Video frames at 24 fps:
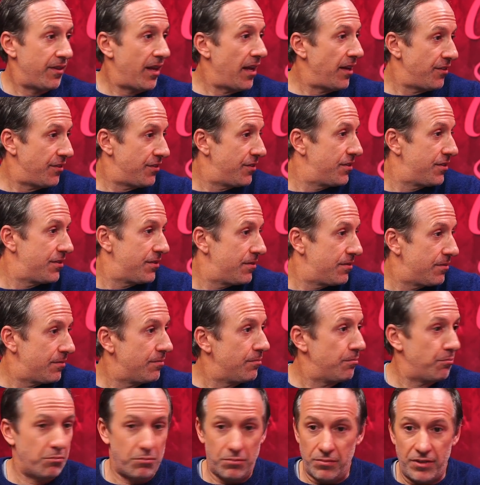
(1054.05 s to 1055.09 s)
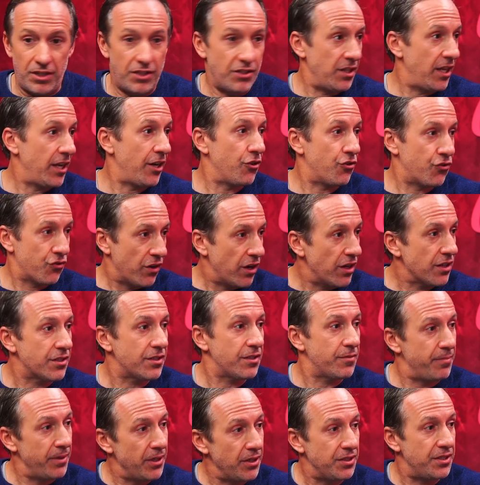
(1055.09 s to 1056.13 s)
there's a lot of
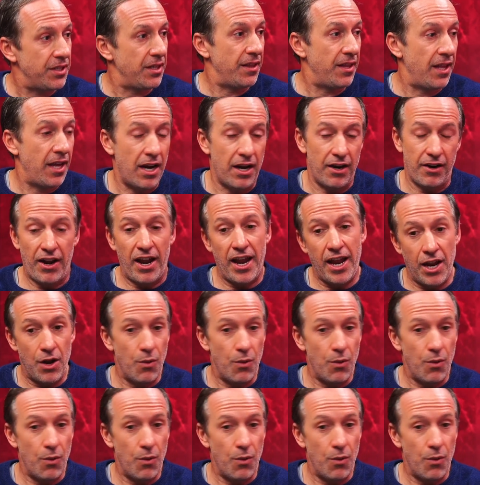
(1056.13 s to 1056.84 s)
trust built in there,